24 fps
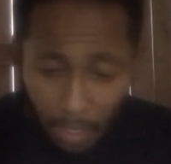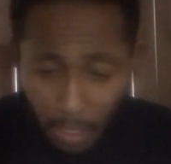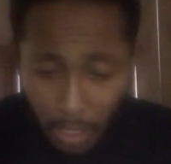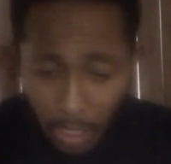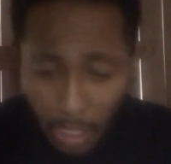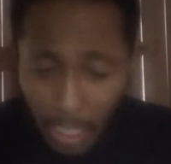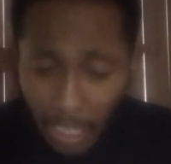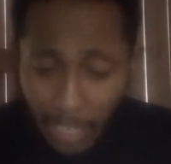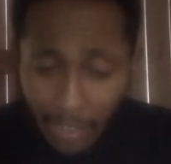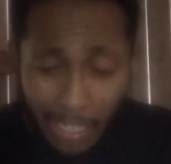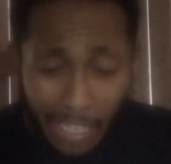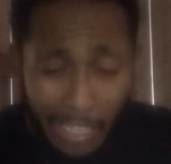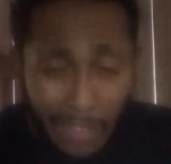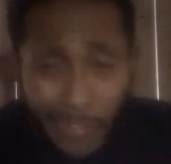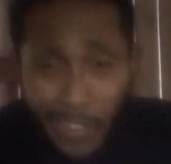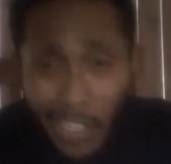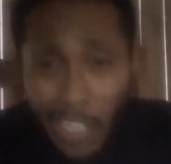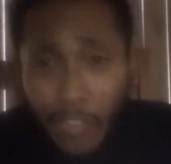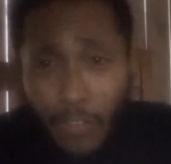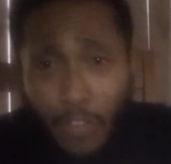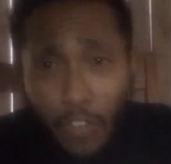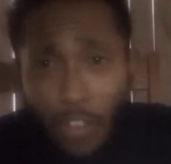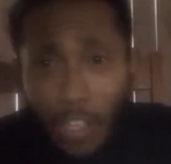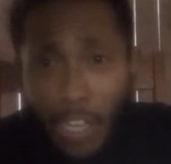And even
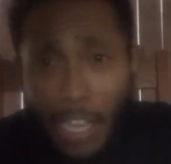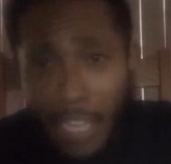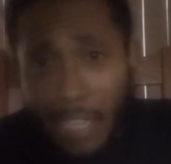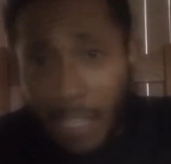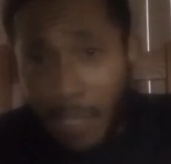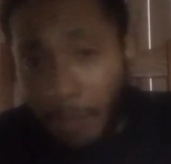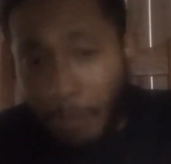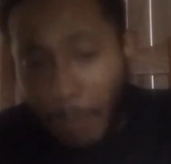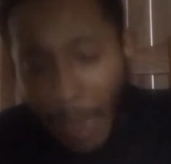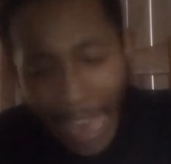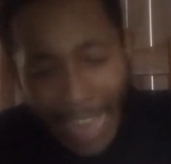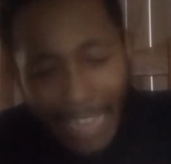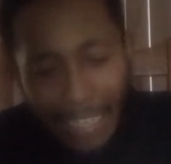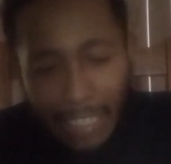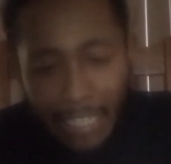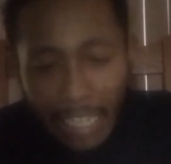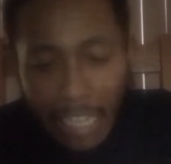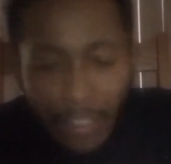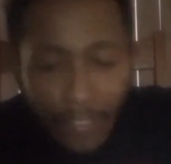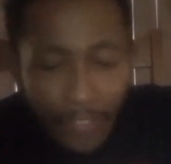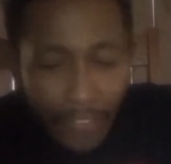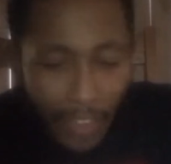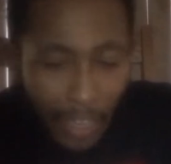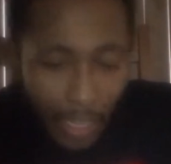if you look at the Pats
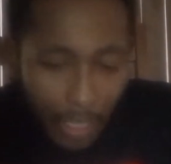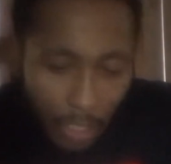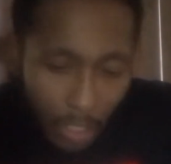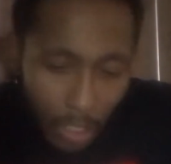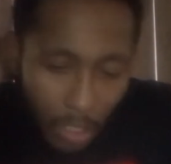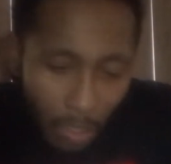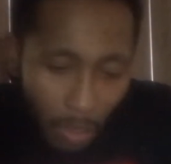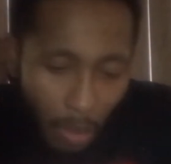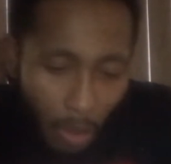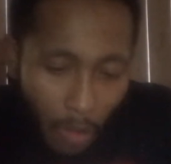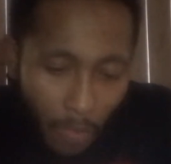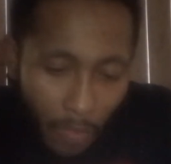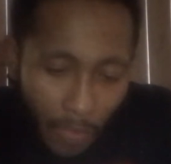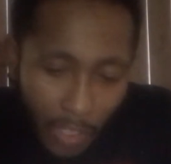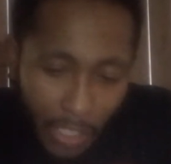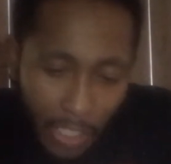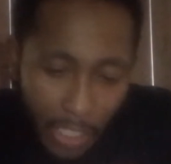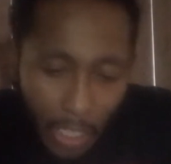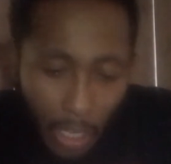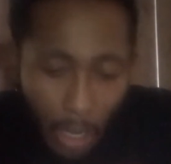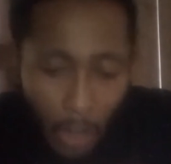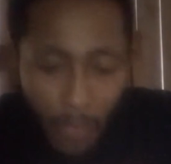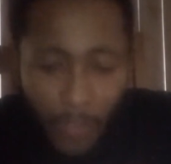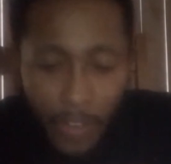defense,
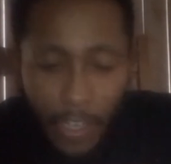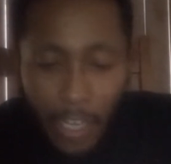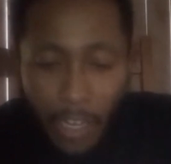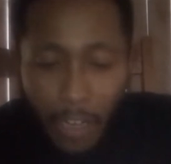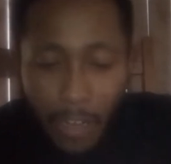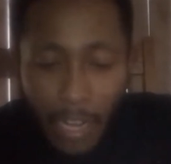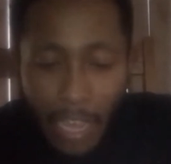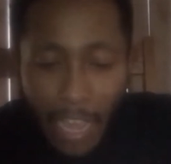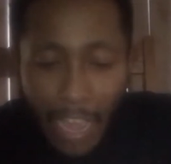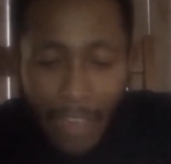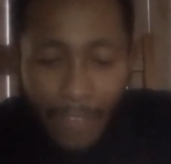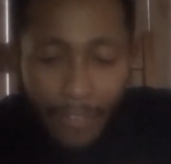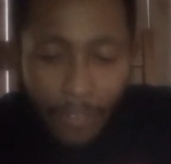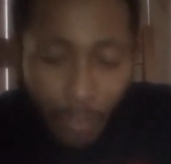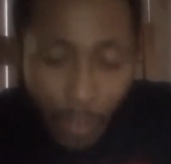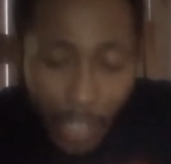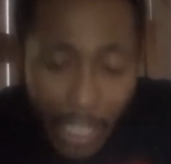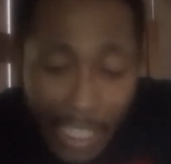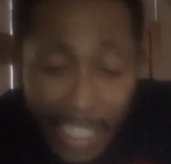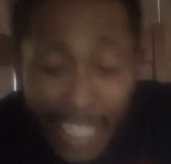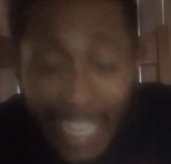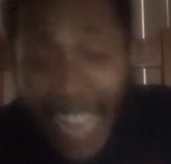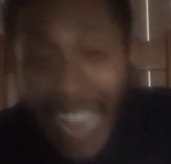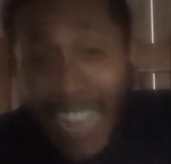over the year they have 3
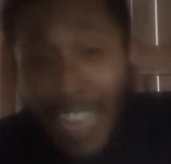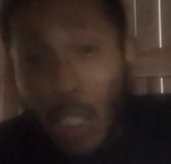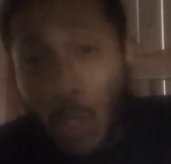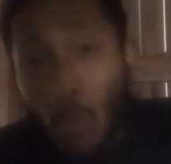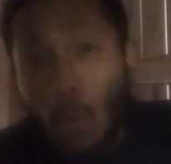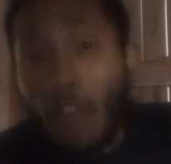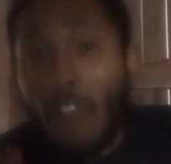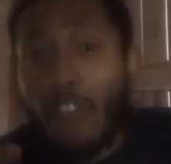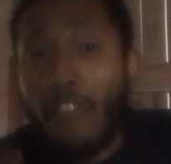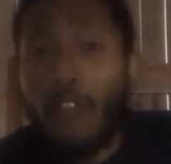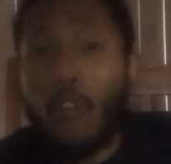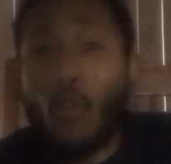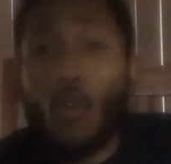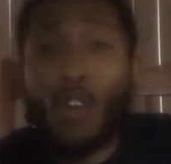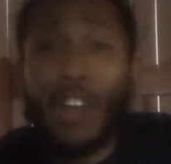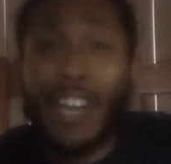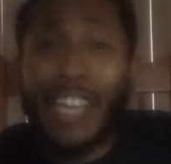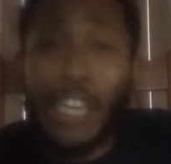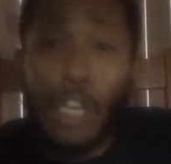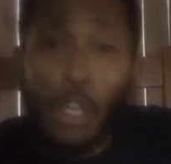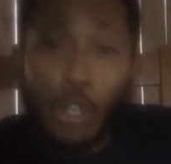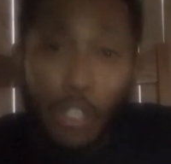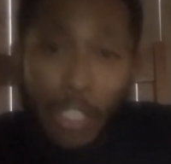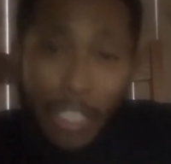sacks with 4
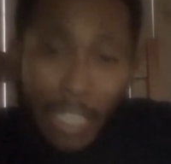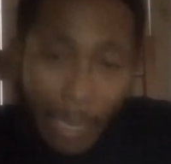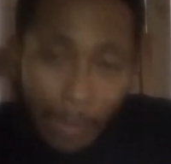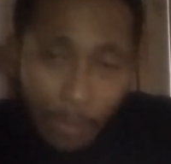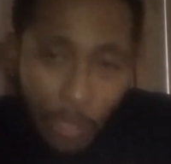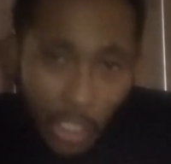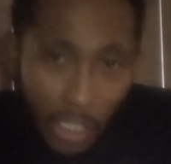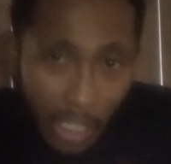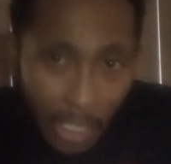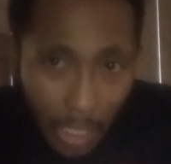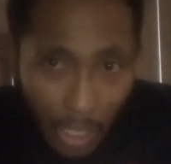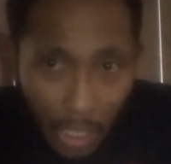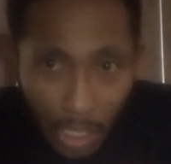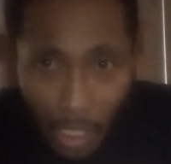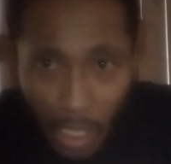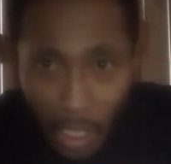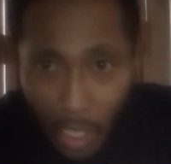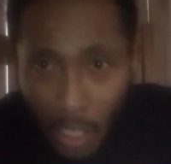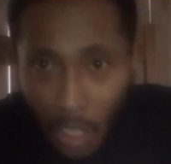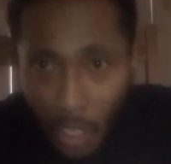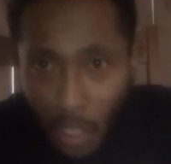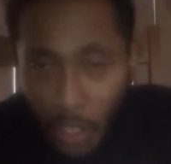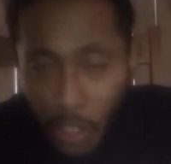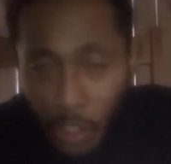interceptions.
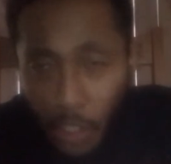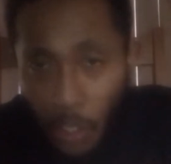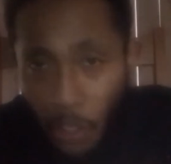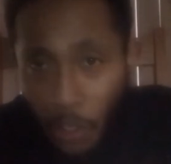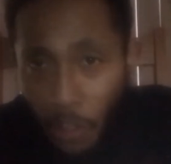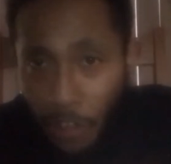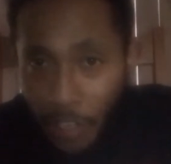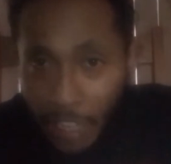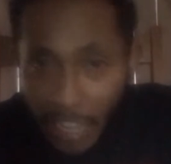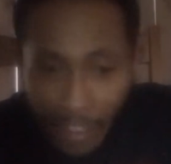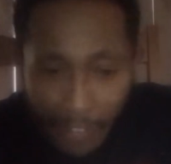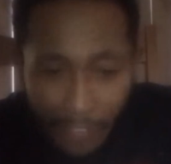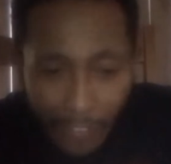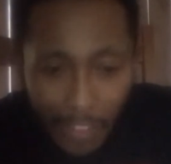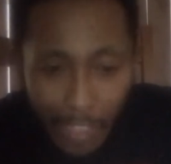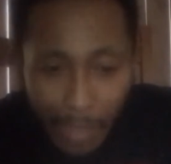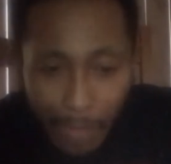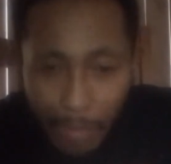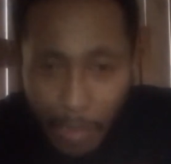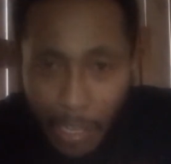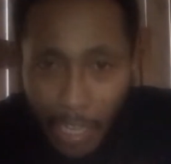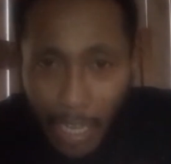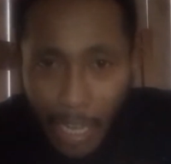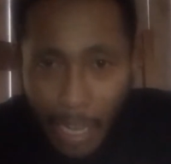So they're definitely
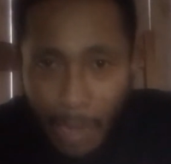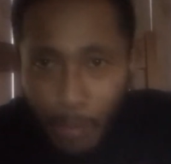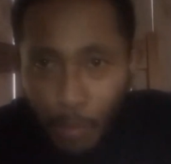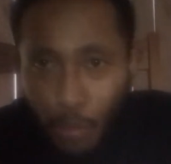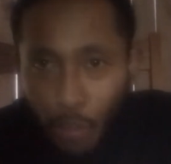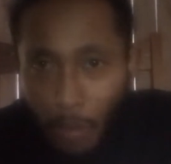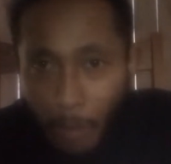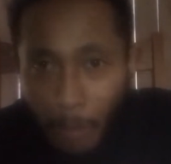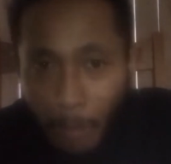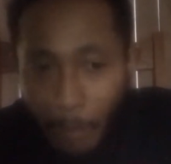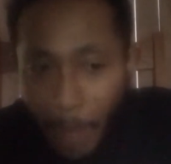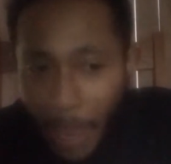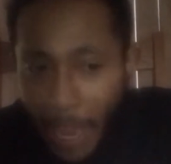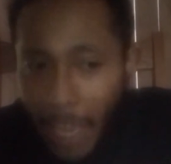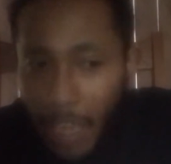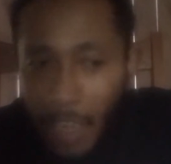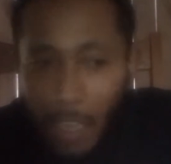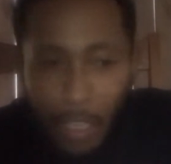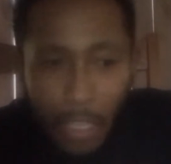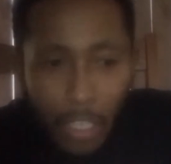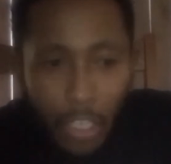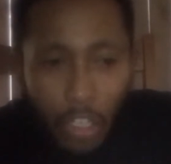being able to make,